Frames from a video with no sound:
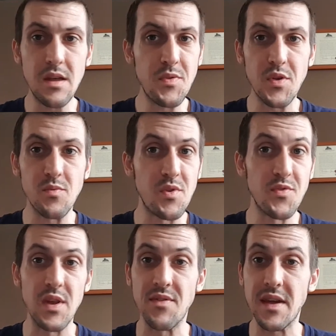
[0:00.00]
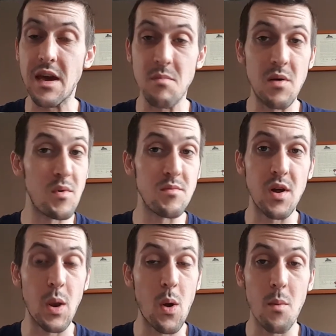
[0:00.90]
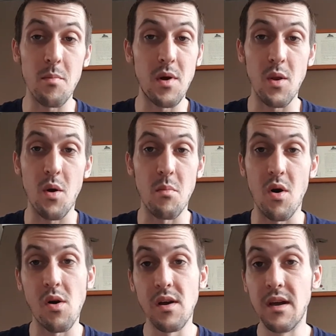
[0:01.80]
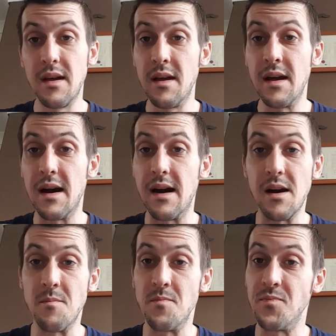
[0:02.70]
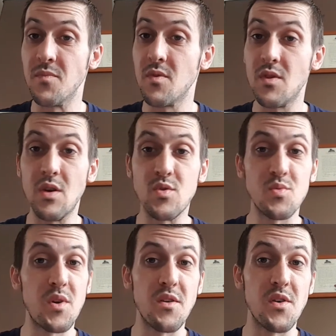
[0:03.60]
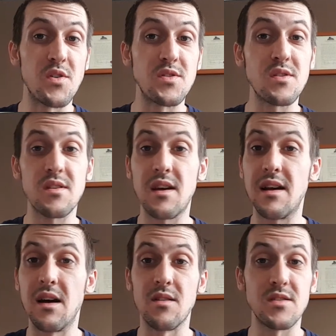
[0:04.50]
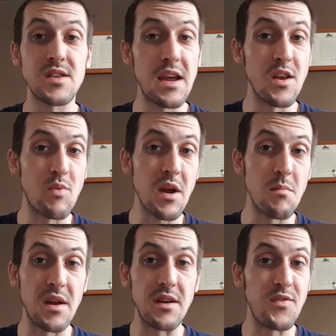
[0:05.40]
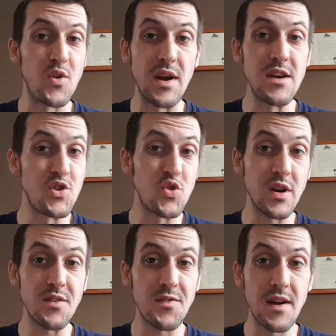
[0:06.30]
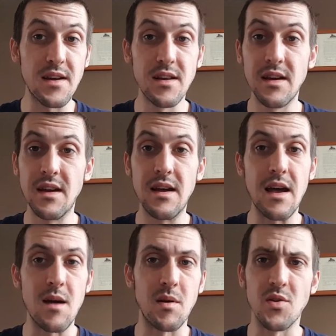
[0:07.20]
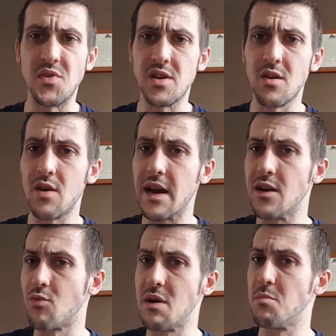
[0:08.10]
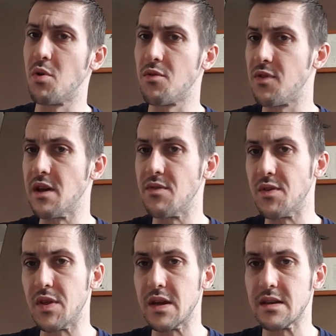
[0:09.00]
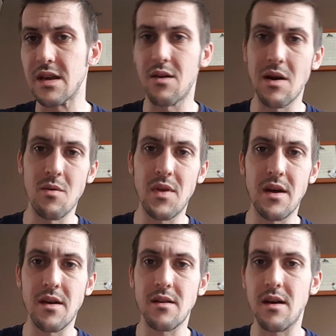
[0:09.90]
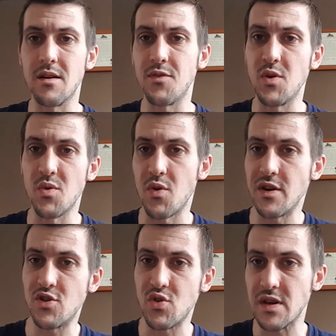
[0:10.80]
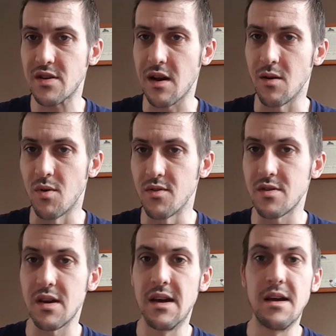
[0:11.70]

the flavour came out a lot more. It was one of those I'll certainly recommend if you're an energy drink fan. I know there's a lot of kind of Red Bull flavoured things that are out there, and a few other energy drink style ones.